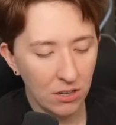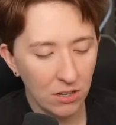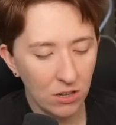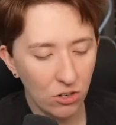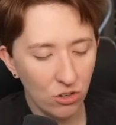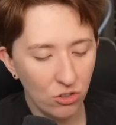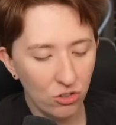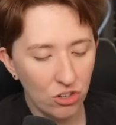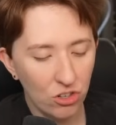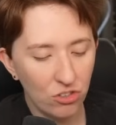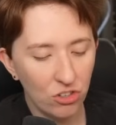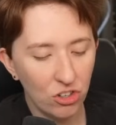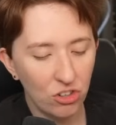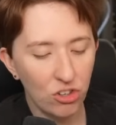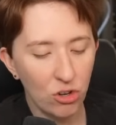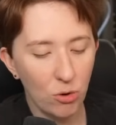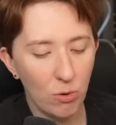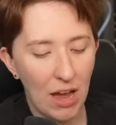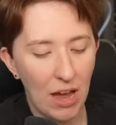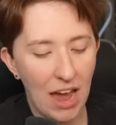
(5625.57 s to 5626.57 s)
Shen
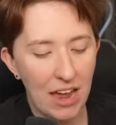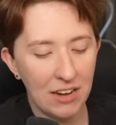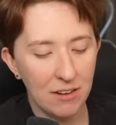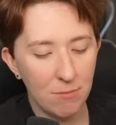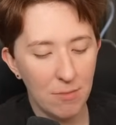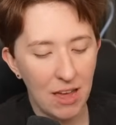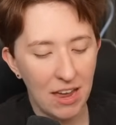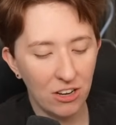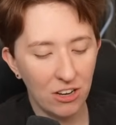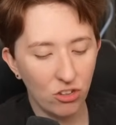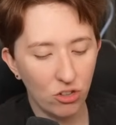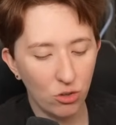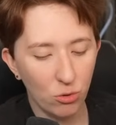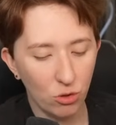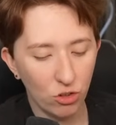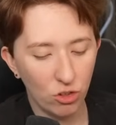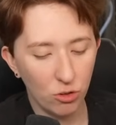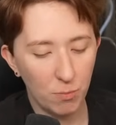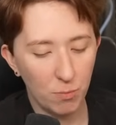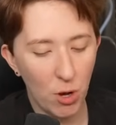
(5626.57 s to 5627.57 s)
Qingqiu hadn't managed to
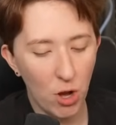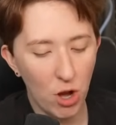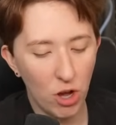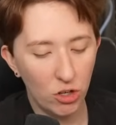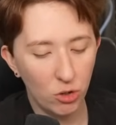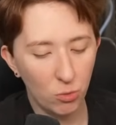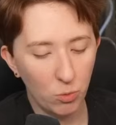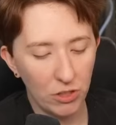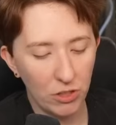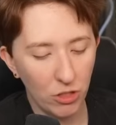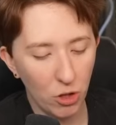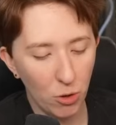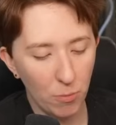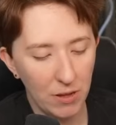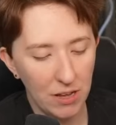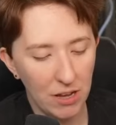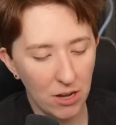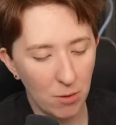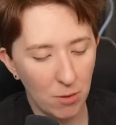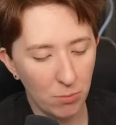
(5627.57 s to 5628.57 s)
respond when Lo
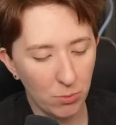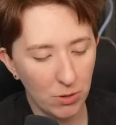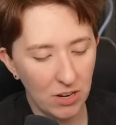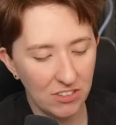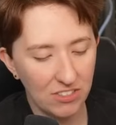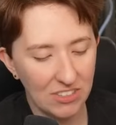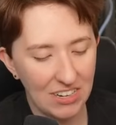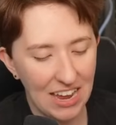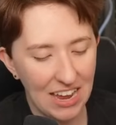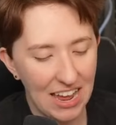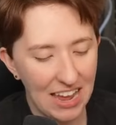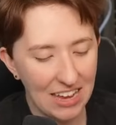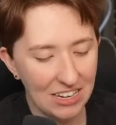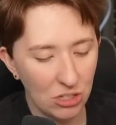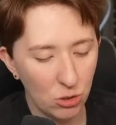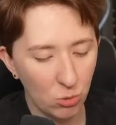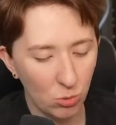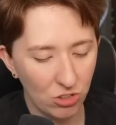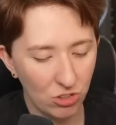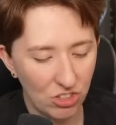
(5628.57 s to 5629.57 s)
Binghe pressed a hand
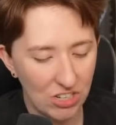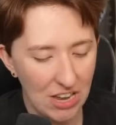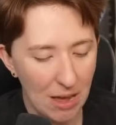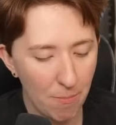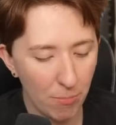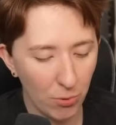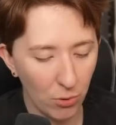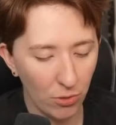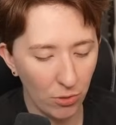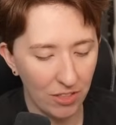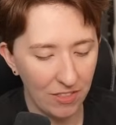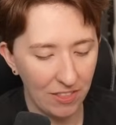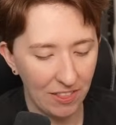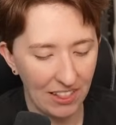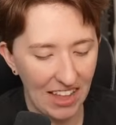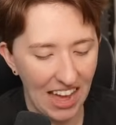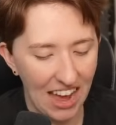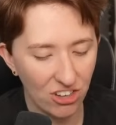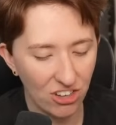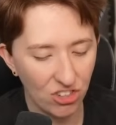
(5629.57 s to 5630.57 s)
to his temple, then
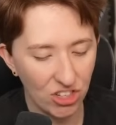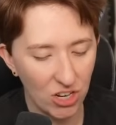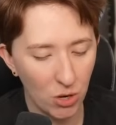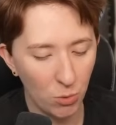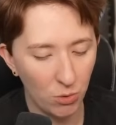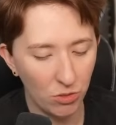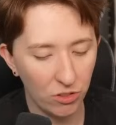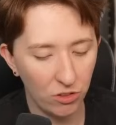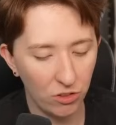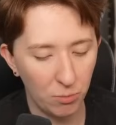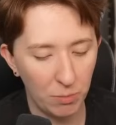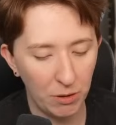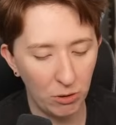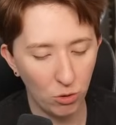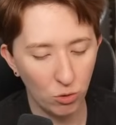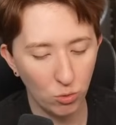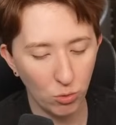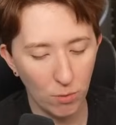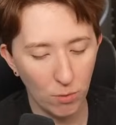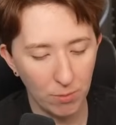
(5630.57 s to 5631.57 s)
lashed out with a
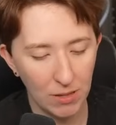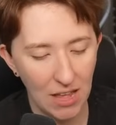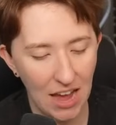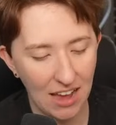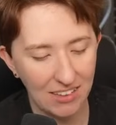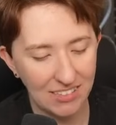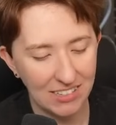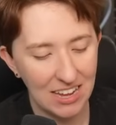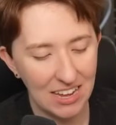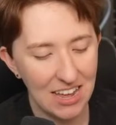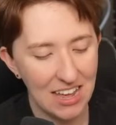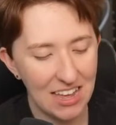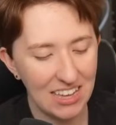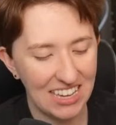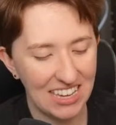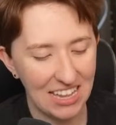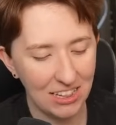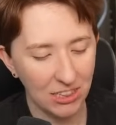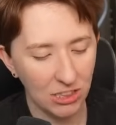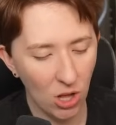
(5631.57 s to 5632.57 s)
spiritual blast.
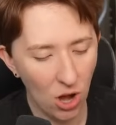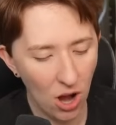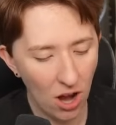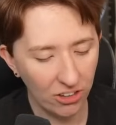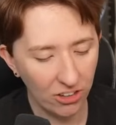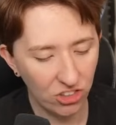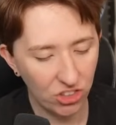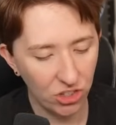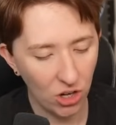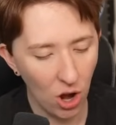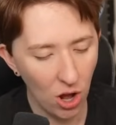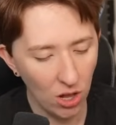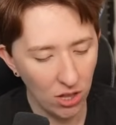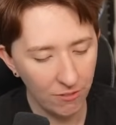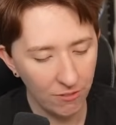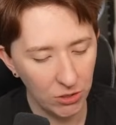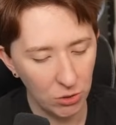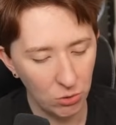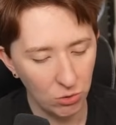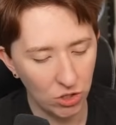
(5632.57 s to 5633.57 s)
Get lost! All of
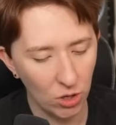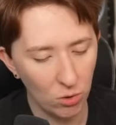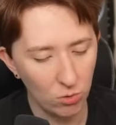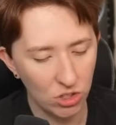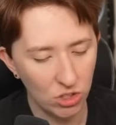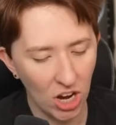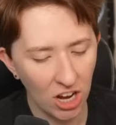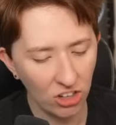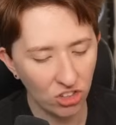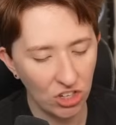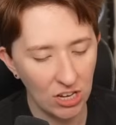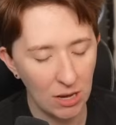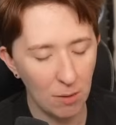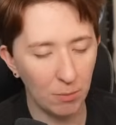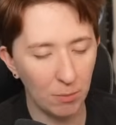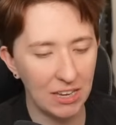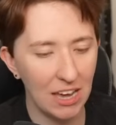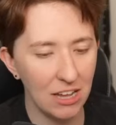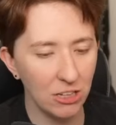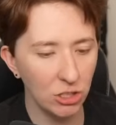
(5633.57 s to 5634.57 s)
you! Don't touch him!
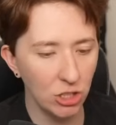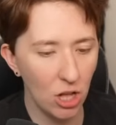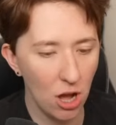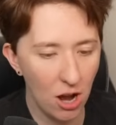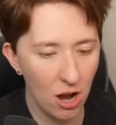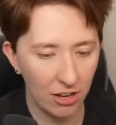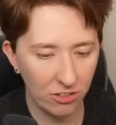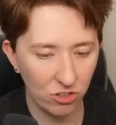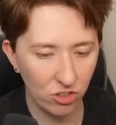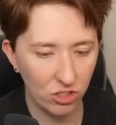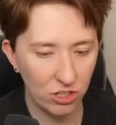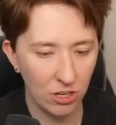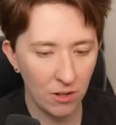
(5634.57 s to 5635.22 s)
Get lost!